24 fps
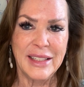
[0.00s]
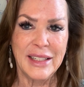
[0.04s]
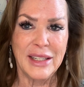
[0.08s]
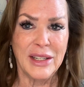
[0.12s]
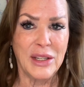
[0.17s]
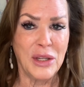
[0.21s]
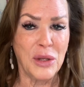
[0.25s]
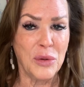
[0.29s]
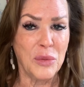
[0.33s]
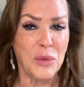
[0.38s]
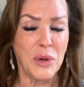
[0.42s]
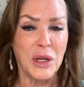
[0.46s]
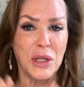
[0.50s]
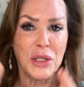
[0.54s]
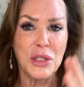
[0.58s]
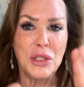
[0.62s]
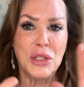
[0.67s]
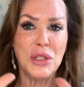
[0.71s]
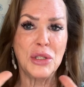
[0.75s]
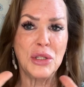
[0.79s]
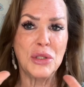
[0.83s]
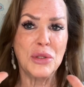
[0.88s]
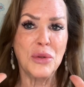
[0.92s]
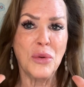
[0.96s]
You want to
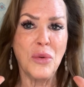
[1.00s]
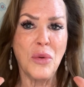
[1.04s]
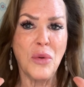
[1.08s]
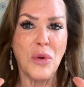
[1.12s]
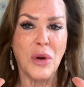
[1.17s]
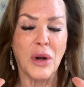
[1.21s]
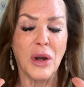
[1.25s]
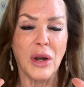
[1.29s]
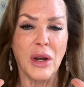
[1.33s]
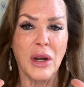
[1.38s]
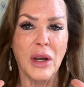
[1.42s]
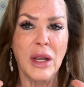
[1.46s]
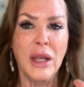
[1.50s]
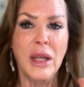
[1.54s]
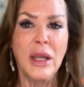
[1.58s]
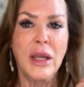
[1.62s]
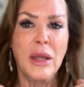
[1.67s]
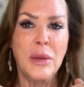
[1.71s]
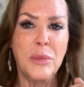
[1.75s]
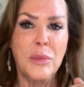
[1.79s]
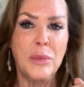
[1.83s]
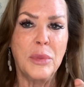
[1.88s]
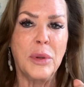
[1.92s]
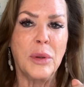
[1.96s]
soar,
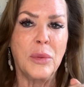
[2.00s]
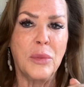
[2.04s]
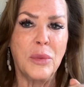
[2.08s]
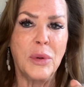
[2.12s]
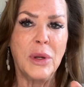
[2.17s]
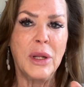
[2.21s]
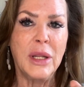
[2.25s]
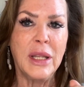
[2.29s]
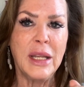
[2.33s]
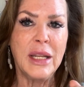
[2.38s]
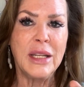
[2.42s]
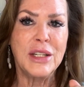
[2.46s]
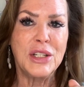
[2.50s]
be willing